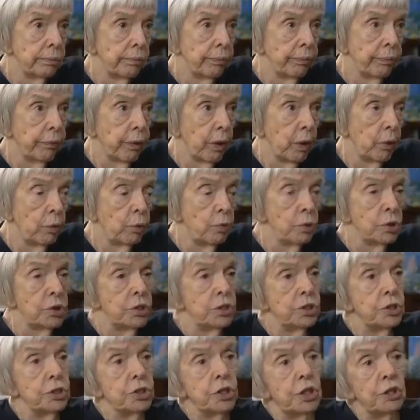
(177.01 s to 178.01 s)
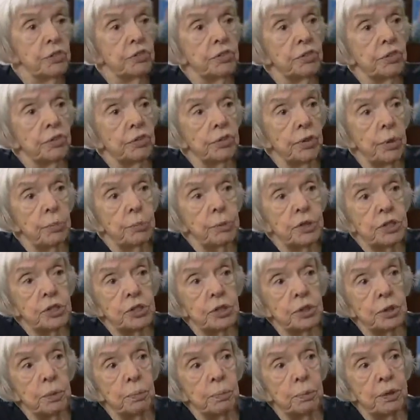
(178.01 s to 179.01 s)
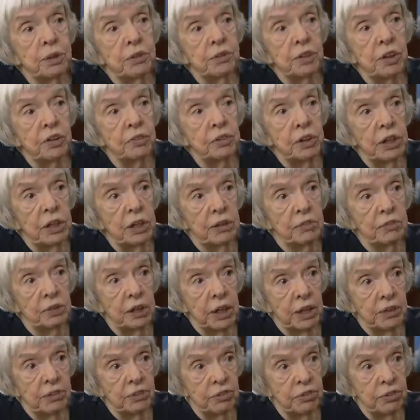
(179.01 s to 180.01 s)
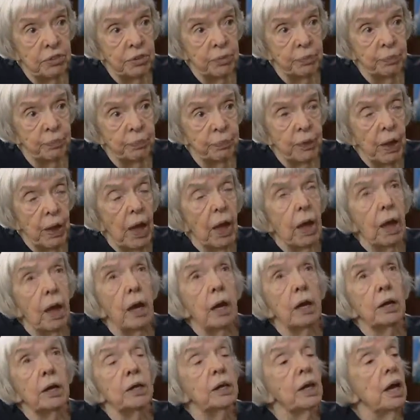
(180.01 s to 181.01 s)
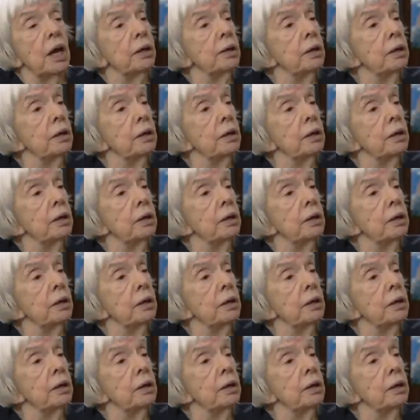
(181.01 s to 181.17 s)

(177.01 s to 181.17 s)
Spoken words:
I certainly don't want to imply that the Kremlin is directly involved.